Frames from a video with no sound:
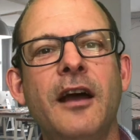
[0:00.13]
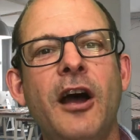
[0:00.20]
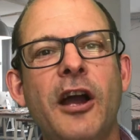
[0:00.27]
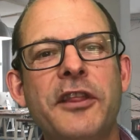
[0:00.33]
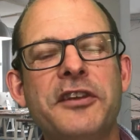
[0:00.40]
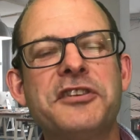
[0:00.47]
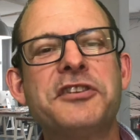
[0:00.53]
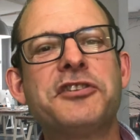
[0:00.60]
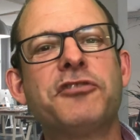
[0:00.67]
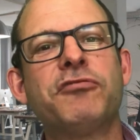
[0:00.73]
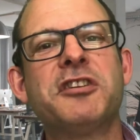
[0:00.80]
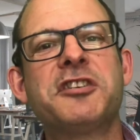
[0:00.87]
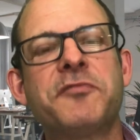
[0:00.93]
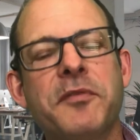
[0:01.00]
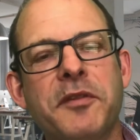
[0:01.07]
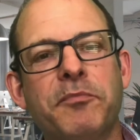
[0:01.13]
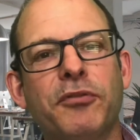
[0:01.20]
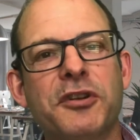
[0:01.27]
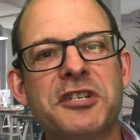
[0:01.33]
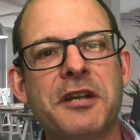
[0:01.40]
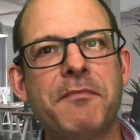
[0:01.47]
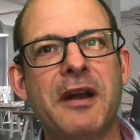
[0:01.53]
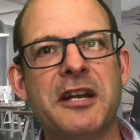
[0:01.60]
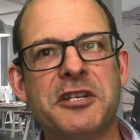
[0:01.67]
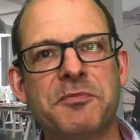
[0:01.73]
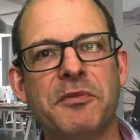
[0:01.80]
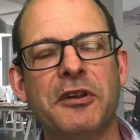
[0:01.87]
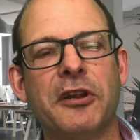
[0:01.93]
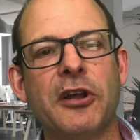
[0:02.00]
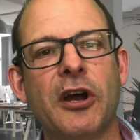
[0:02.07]
Hi, this is Chris from the Project
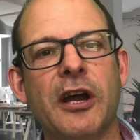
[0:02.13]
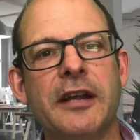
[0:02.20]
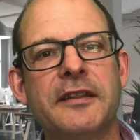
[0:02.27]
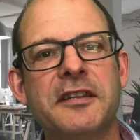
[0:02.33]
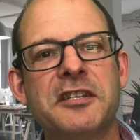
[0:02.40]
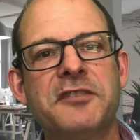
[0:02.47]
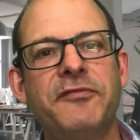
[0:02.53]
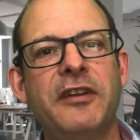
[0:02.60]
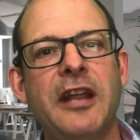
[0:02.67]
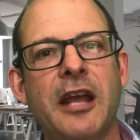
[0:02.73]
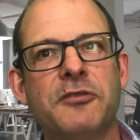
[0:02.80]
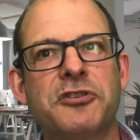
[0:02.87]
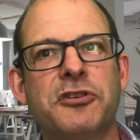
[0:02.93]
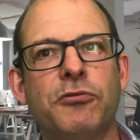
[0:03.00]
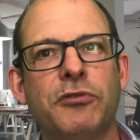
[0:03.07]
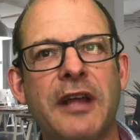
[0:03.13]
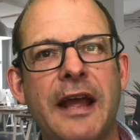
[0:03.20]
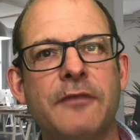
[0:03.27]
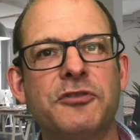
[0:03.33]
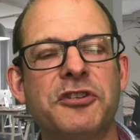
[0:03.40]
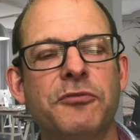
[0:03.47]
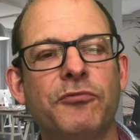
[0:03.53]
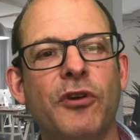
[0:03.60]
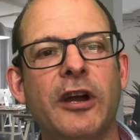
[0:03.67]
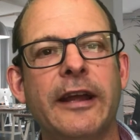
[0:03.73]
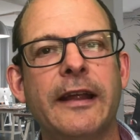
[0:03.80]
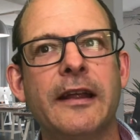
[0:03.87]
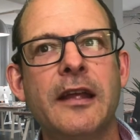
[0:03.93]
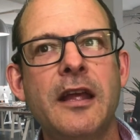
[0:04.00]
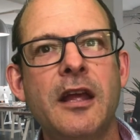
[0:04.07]
Management Guide. This video is called How to
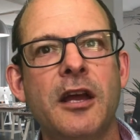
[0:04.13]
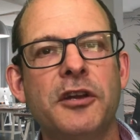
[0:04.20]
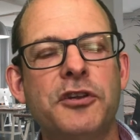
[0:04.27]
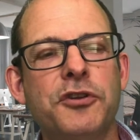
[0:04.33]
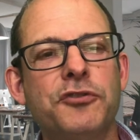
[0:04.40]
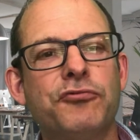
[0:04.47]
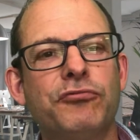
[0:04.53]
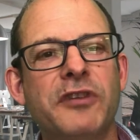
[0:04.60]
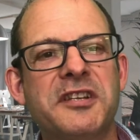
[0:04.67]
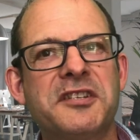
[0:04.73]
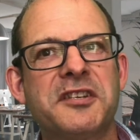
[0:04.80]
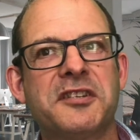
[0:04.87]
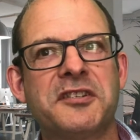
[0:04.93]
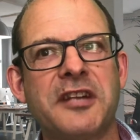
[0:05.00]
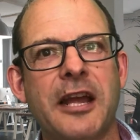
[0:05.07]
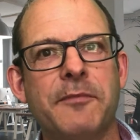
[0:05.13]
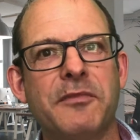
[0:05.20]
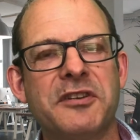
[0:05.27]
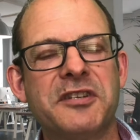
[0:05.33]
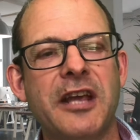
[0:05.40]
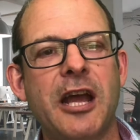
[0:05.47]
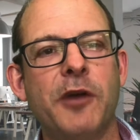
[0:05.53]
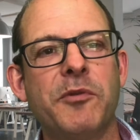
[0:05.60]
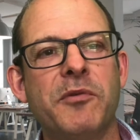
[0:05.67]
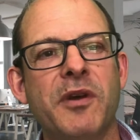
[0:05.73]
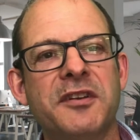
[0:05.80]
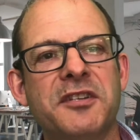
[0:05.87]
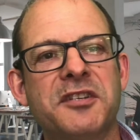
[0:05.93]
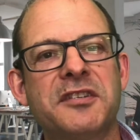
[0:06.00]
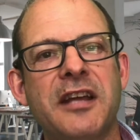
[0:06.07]
Write a Good Risk Statement to help you
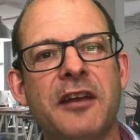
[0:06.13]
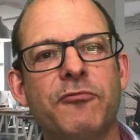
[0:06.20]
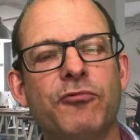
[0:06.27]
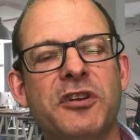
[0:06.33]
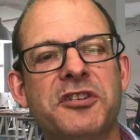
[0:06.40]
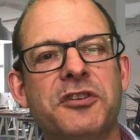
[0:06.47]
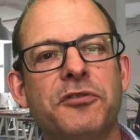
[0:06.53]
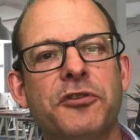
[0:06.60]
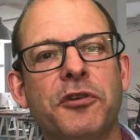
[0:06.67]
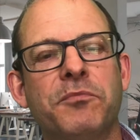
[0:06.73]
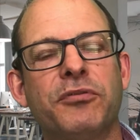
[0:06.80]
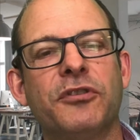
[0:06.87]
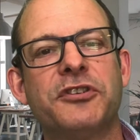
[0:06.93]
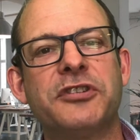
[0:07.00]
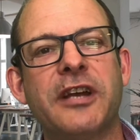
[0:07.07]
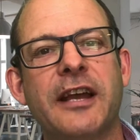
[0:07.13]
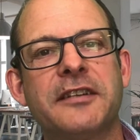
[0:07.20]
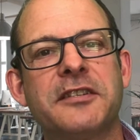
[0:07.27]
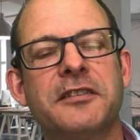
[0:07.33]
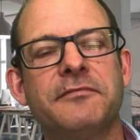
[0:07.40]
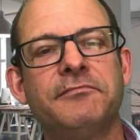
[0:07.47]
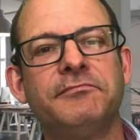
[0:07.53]
understand risk on your project.